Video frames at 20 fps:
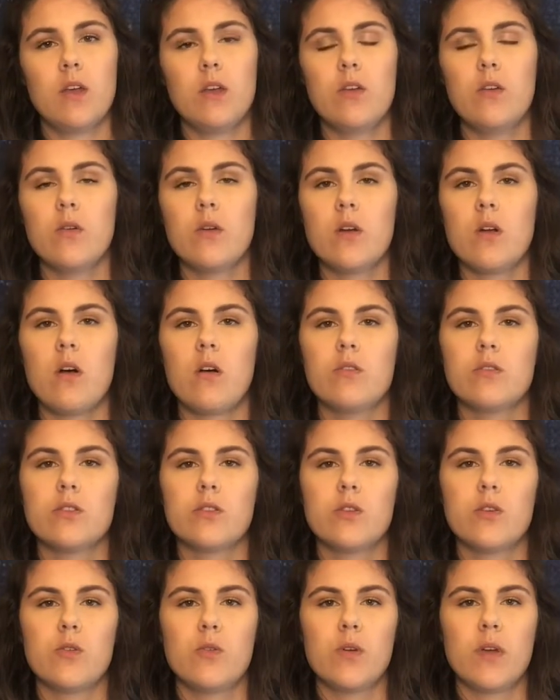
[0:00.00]
You can
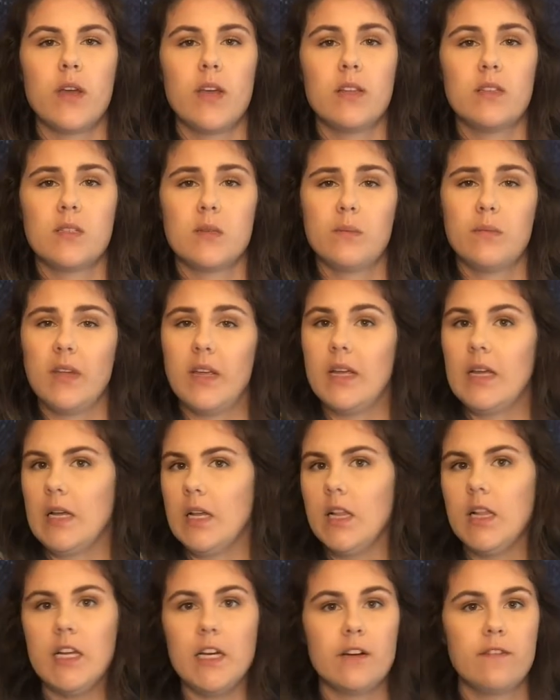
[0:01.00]
also get some
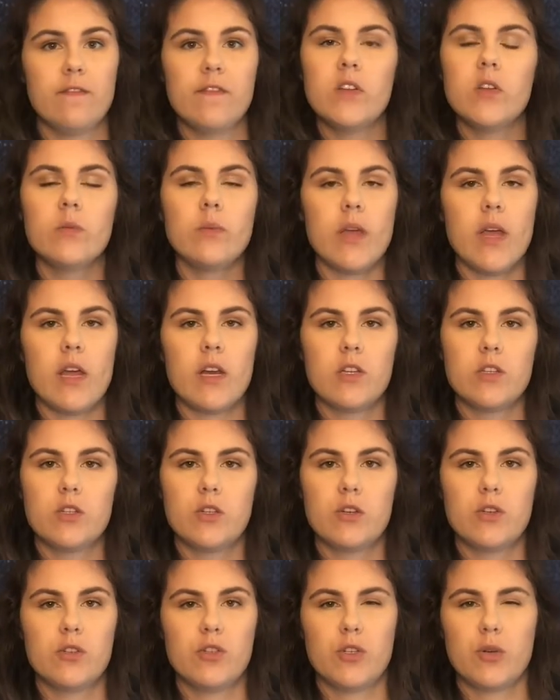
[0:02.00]
clear film
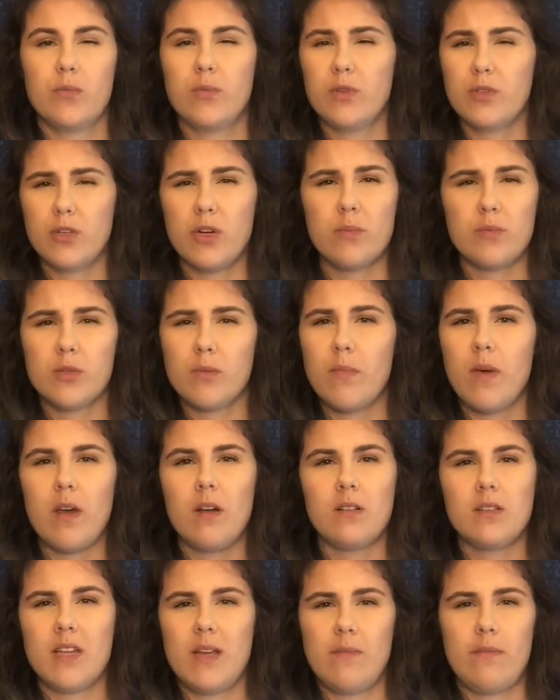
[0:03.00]
canisters or prescription
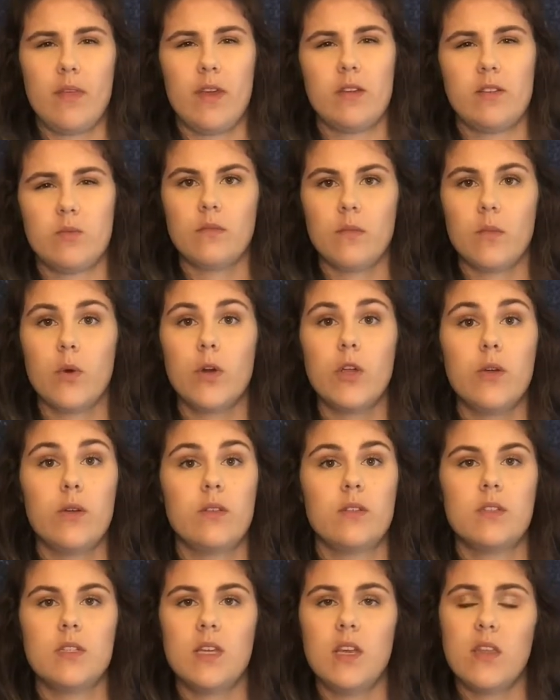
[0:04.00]
bottle type things where you can
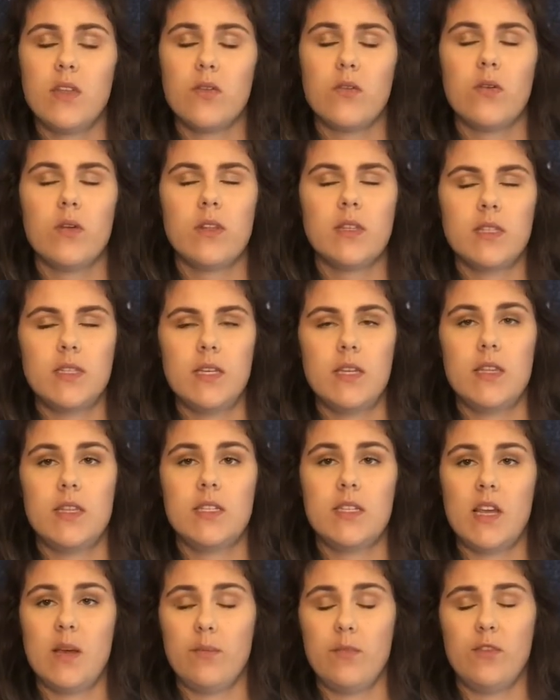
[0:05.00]
see through it and see the
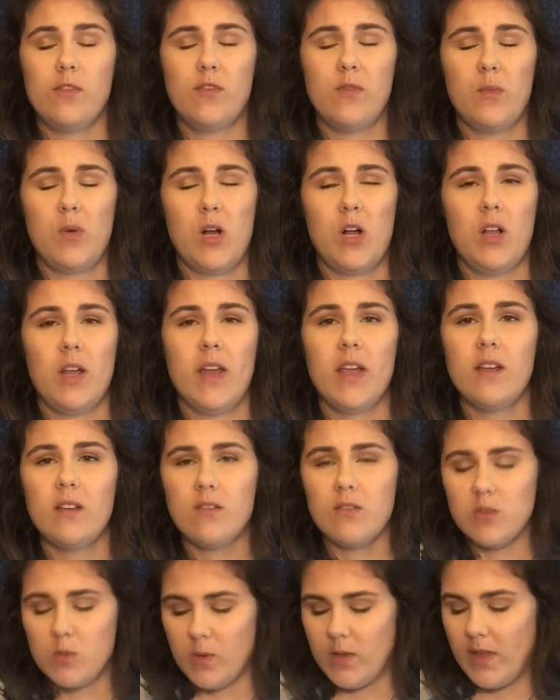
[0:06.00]
sample from all
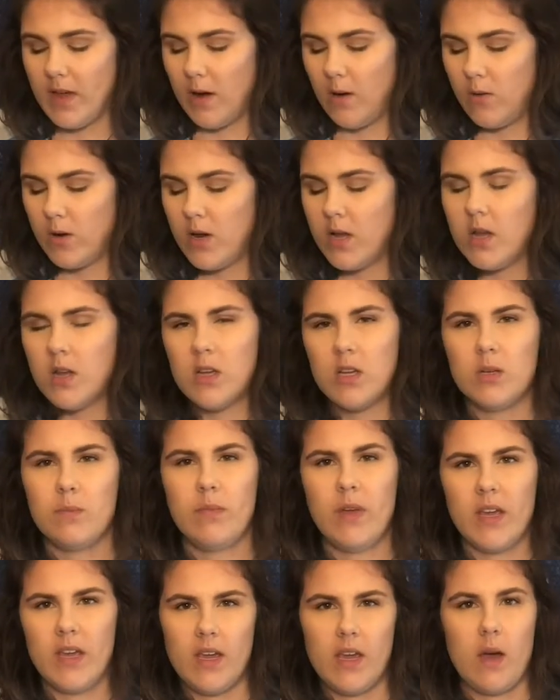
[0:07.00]
angles without
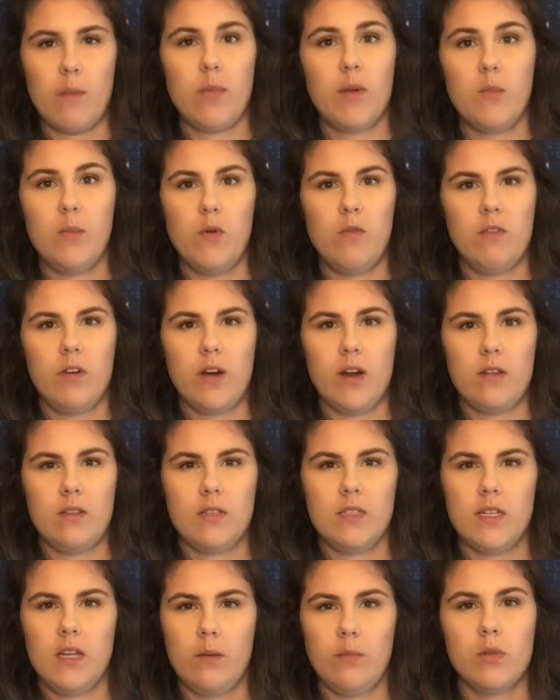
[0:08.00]
picking up and moving around the
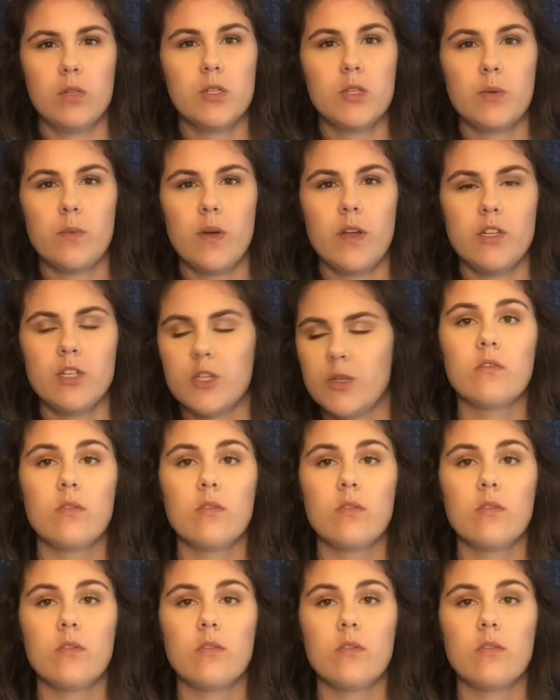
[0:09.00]
sample too much.